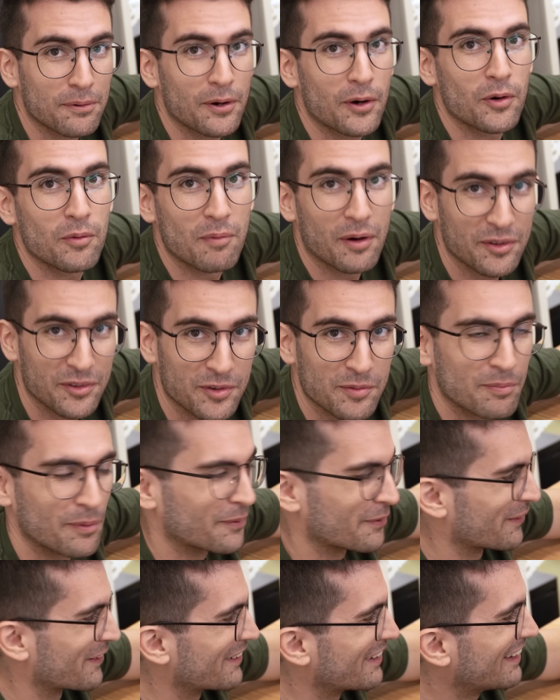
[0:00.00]
Pro
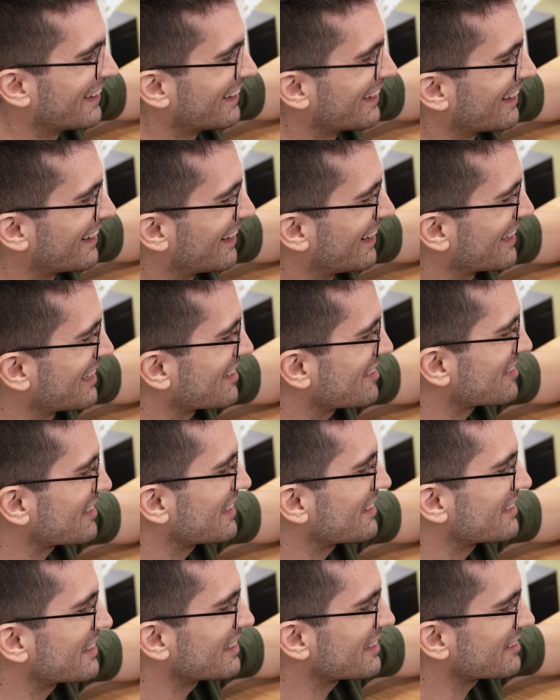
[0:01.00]
motherboard. Uh, he
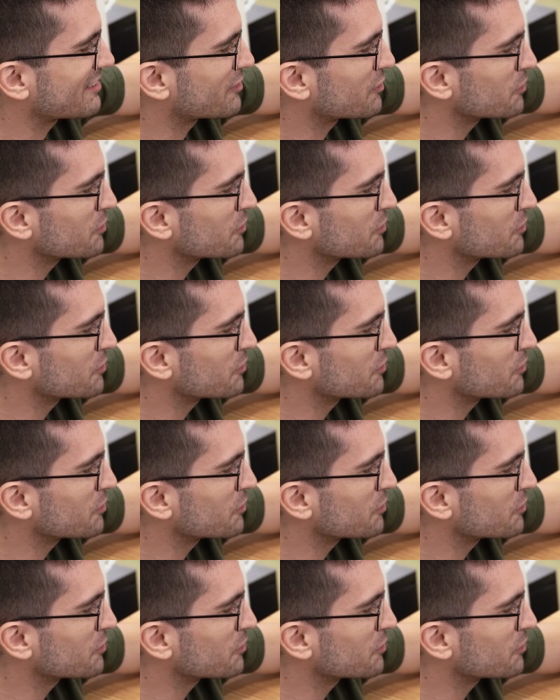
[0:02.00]
said that